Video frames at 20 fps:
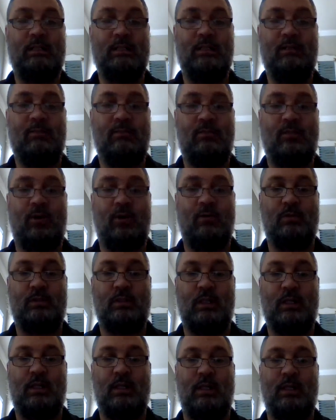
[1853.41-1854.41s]
did
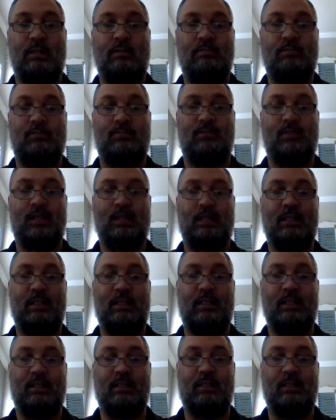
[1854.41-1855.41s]
Volta invent
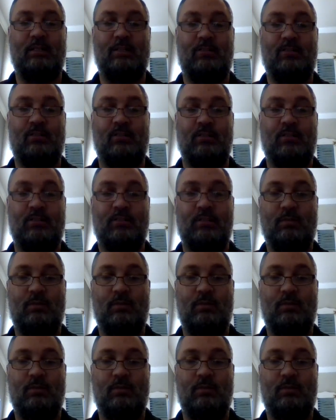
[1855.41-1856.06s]
his